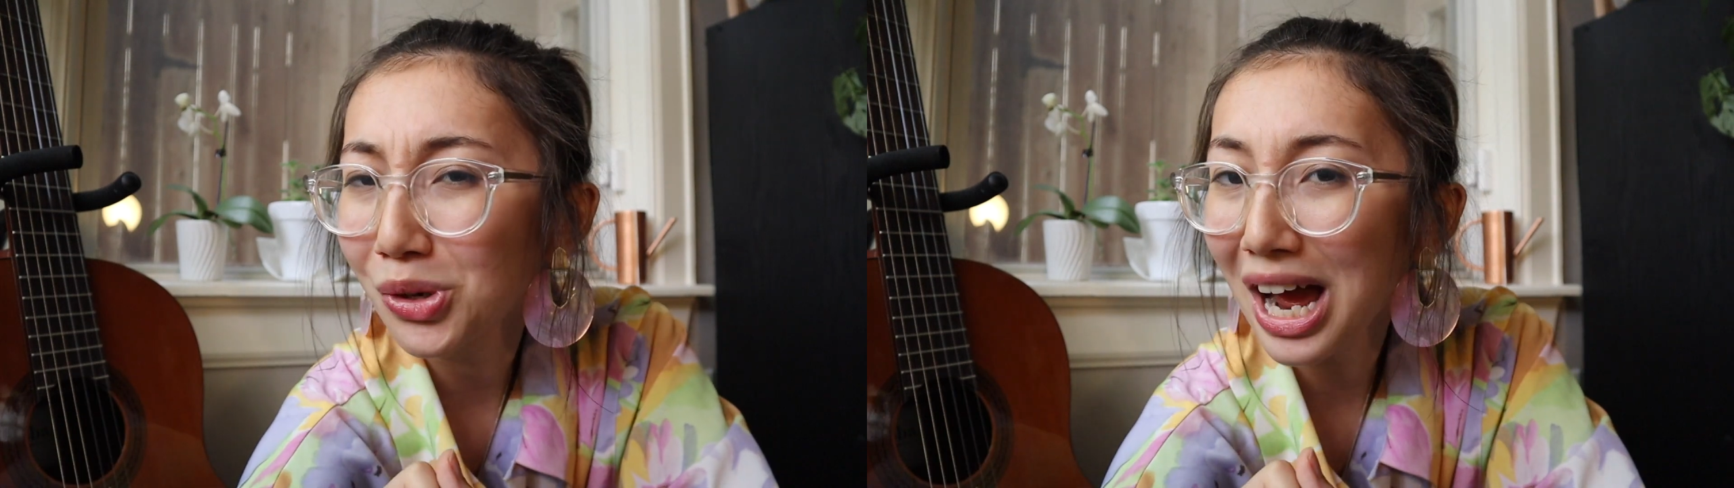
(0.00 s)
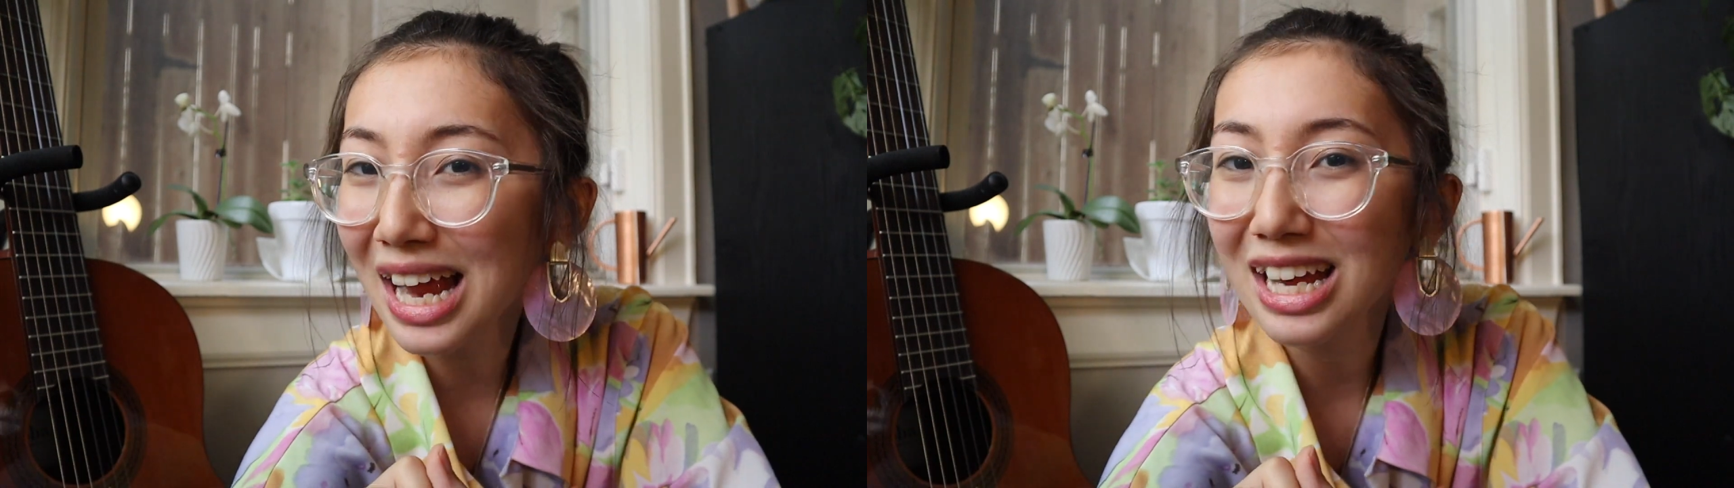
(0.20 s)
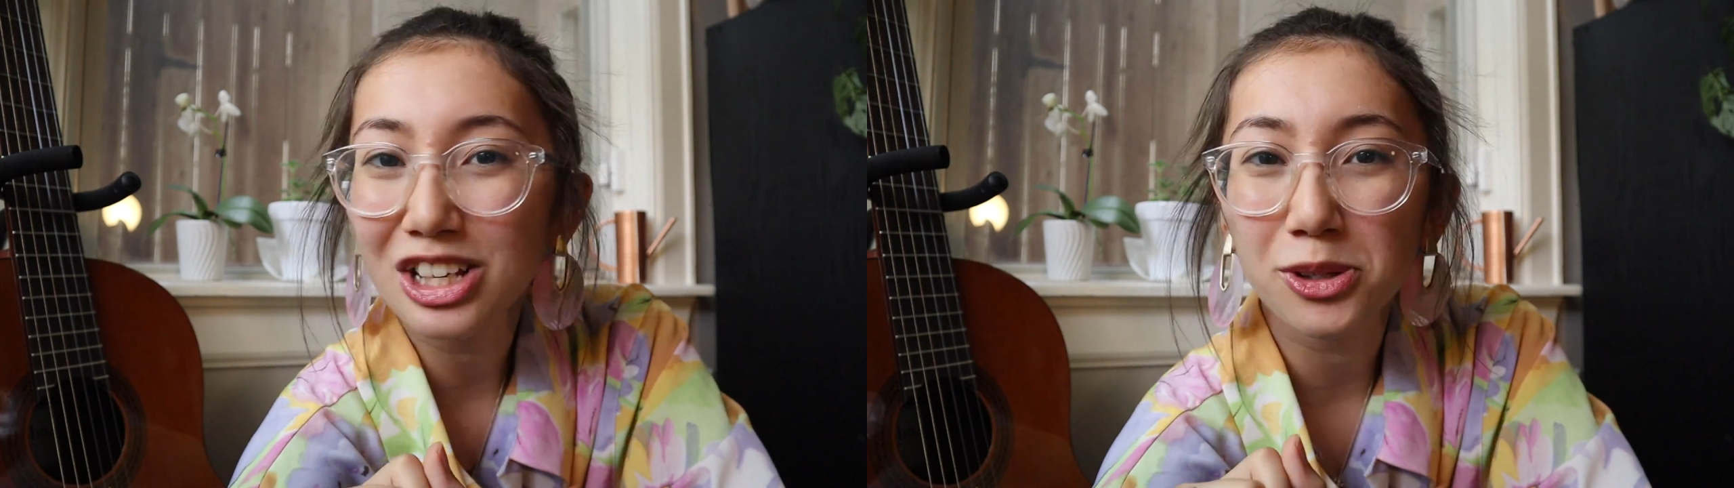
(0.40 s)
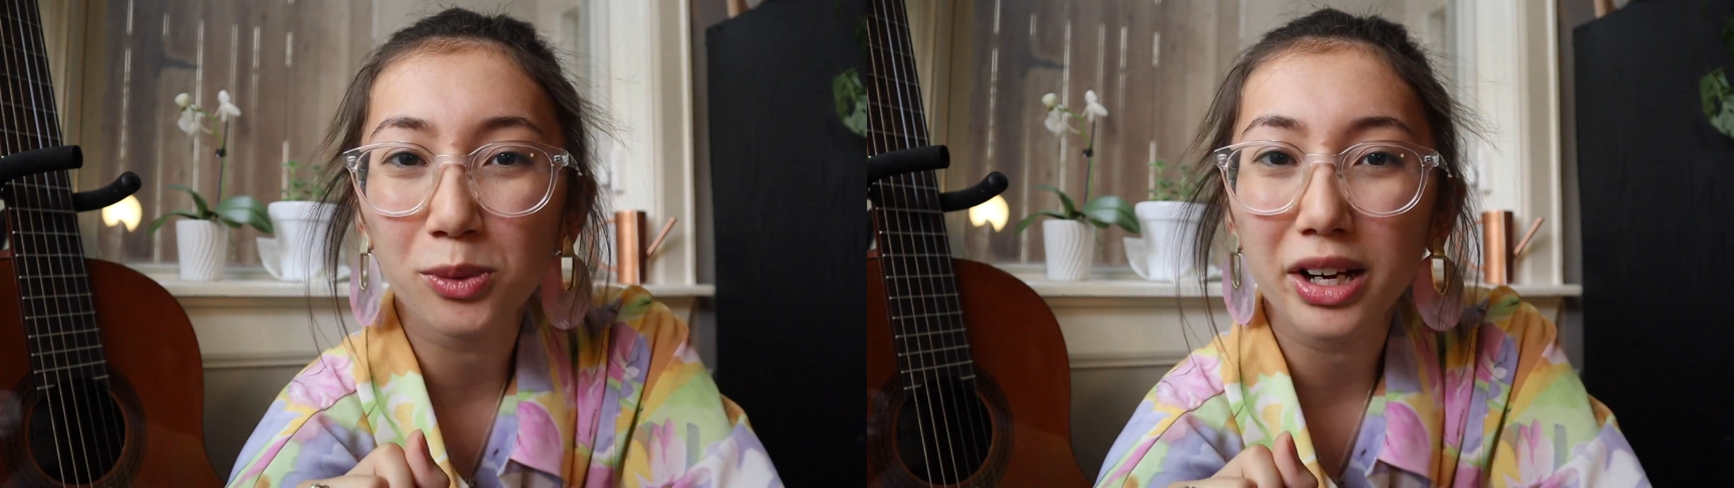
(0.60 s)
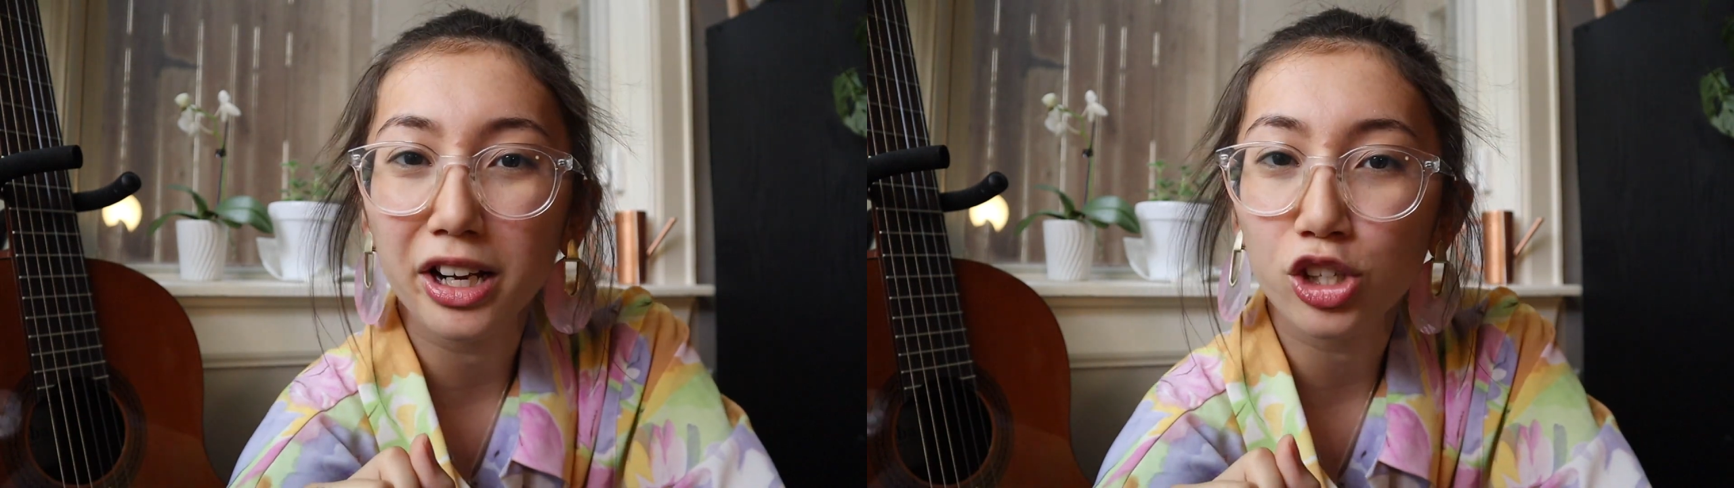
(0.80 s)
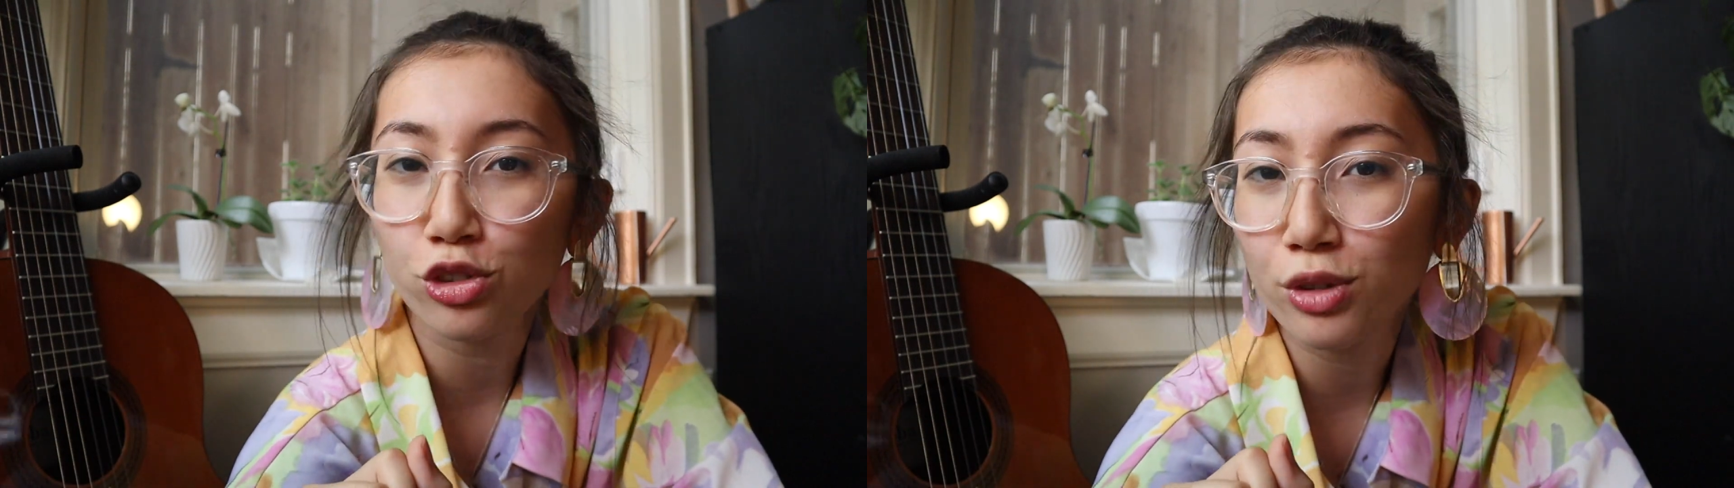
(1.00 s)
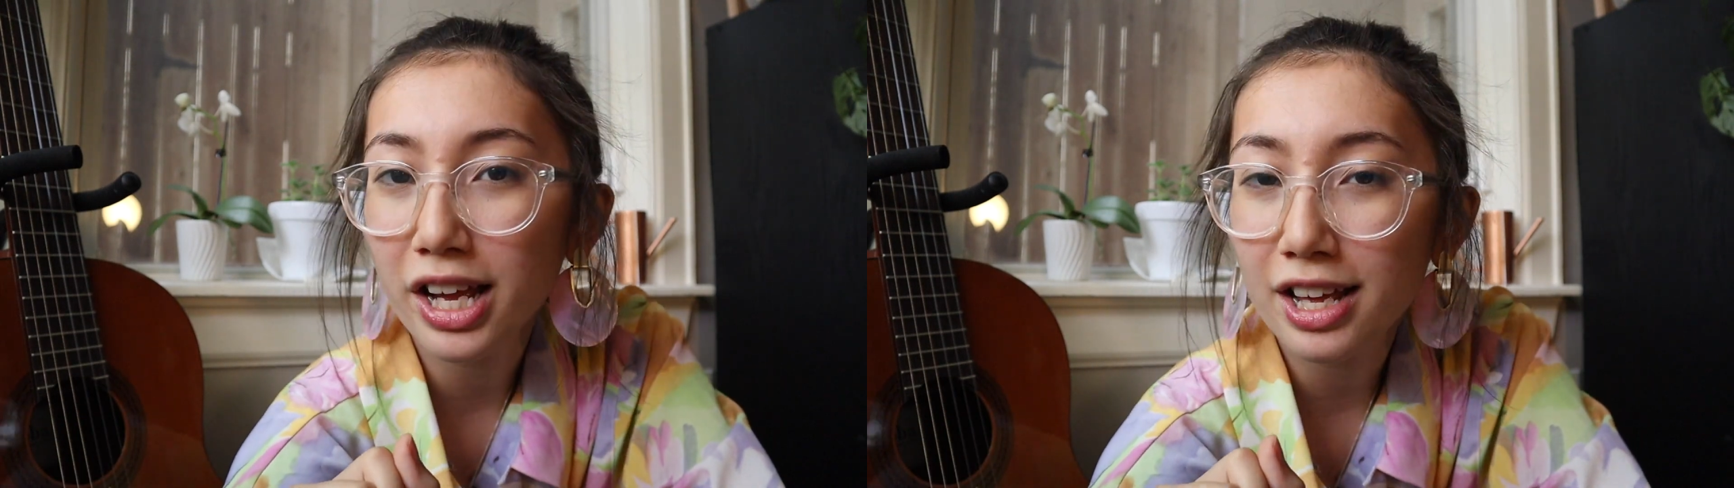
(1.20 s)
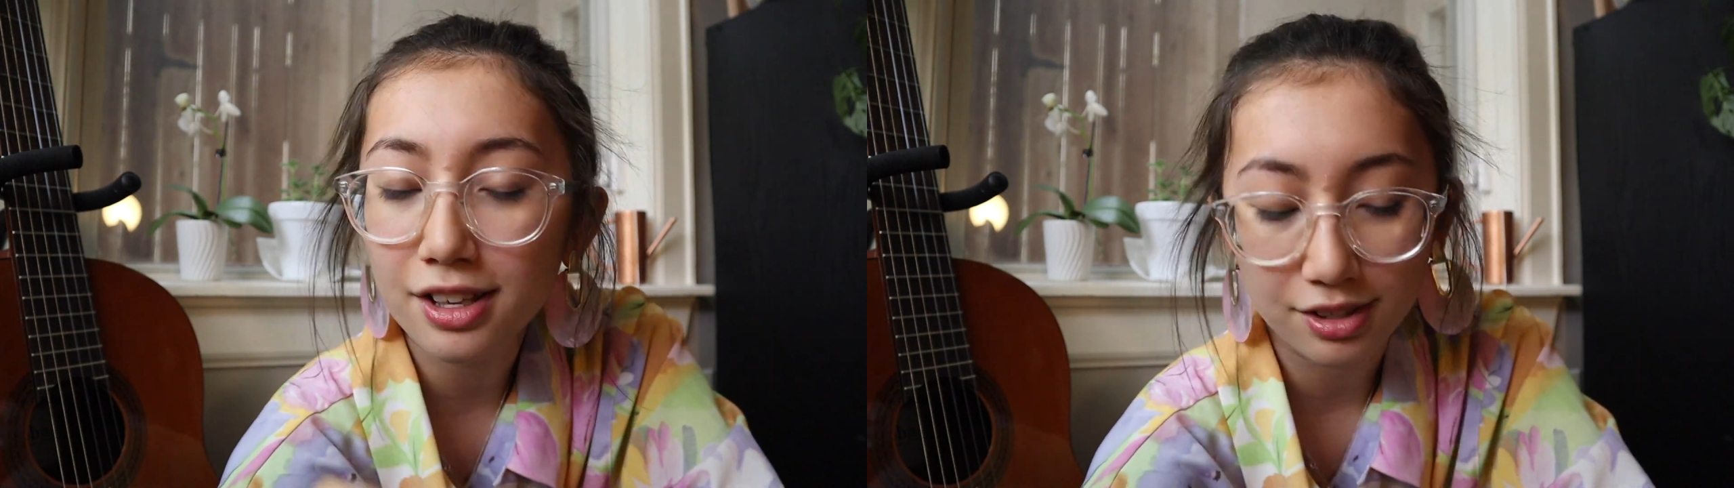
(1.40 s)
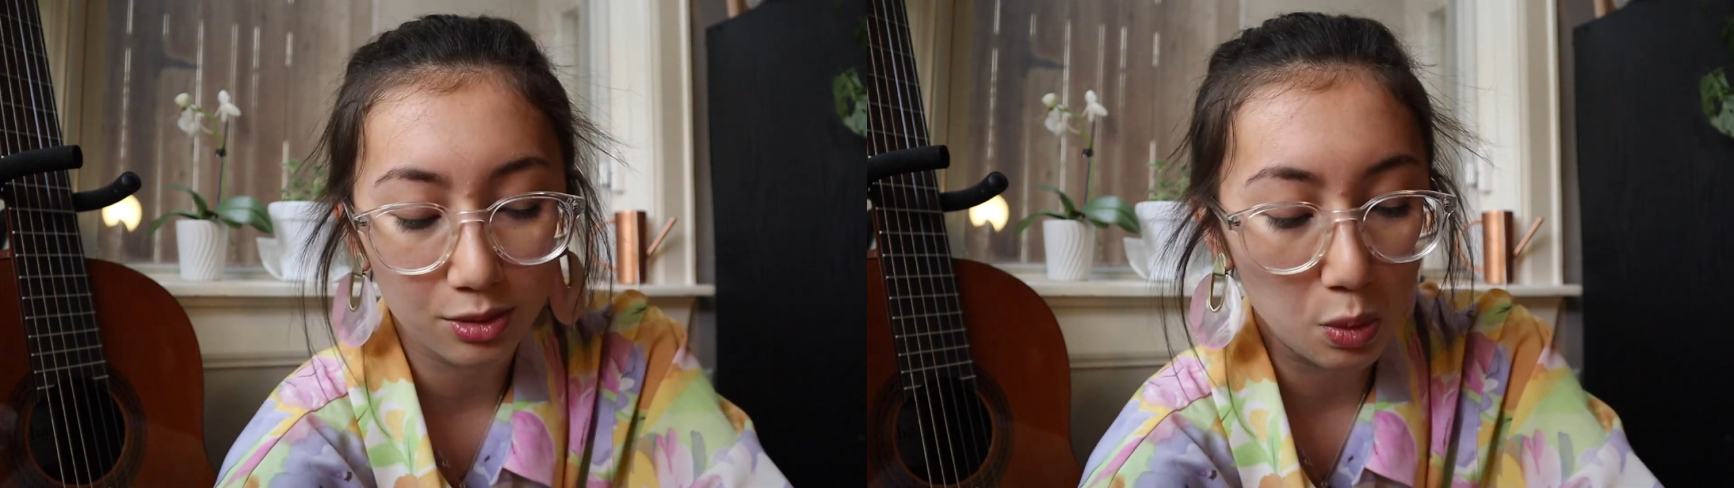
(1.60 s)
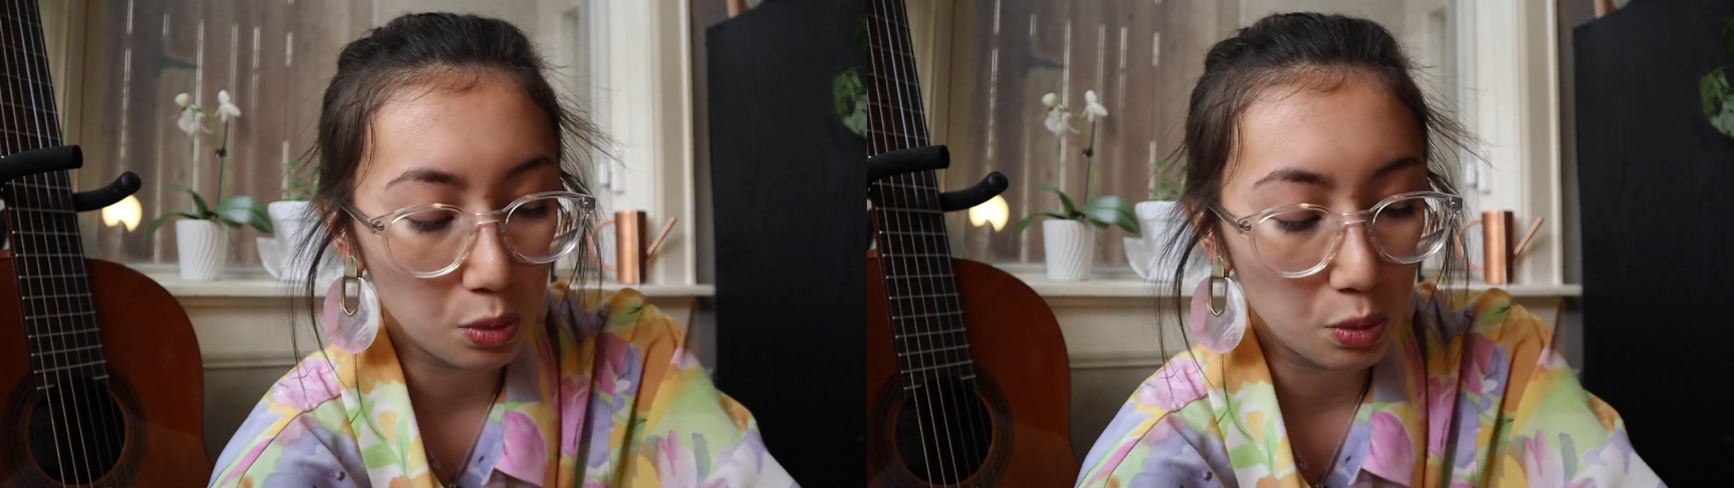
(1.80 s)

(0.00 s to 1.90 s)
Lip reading: night and you're wearing a dress,